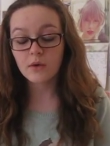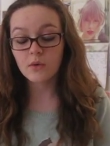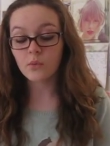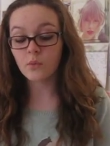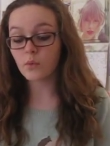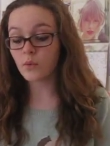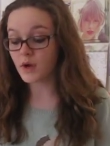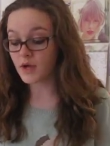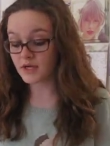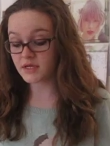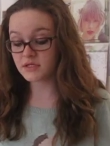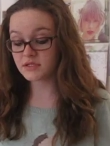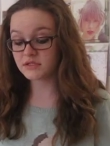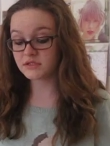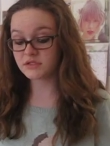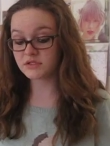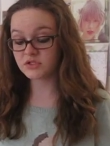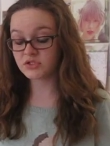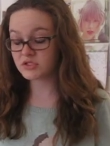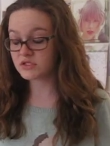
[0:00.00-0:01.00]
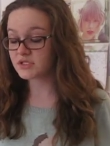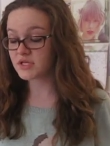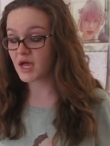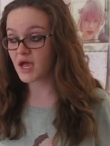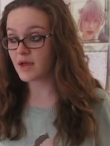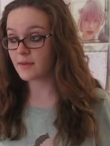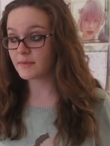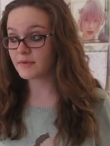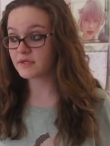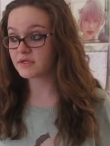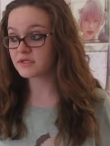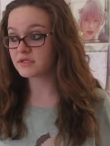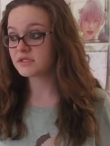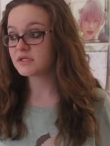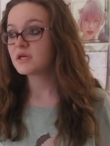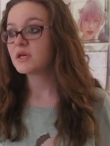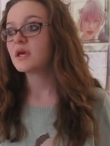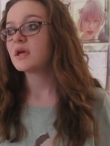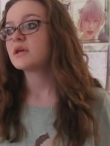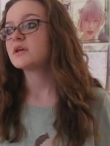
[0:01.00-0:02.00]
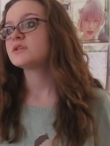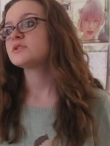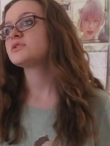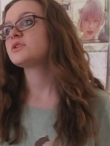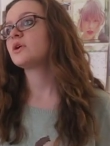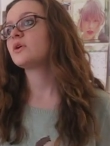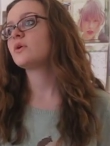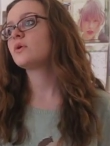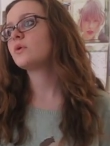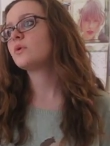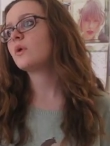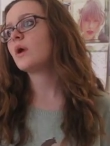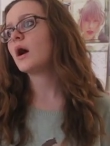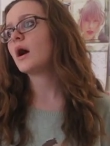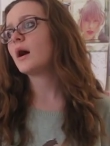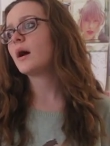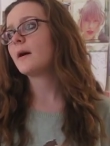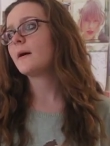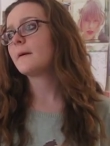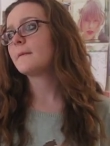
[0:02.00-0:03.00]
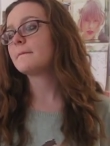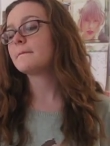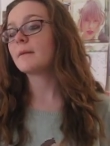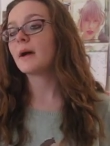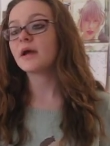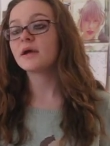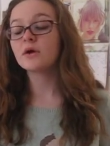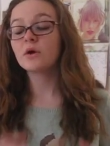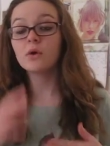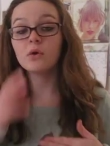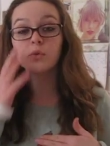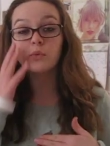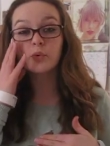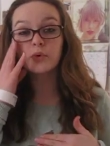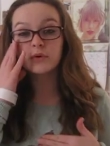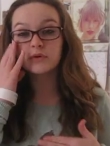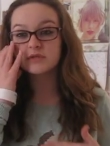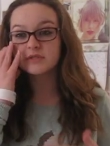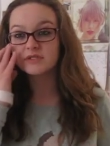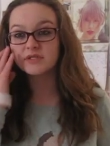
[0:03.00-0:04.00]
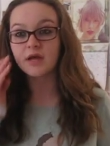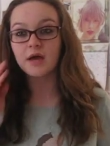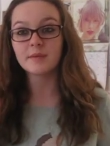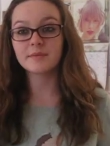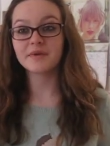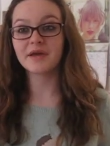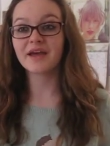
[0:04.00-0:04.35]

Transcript: what just happened? So, um, my whole world stopped.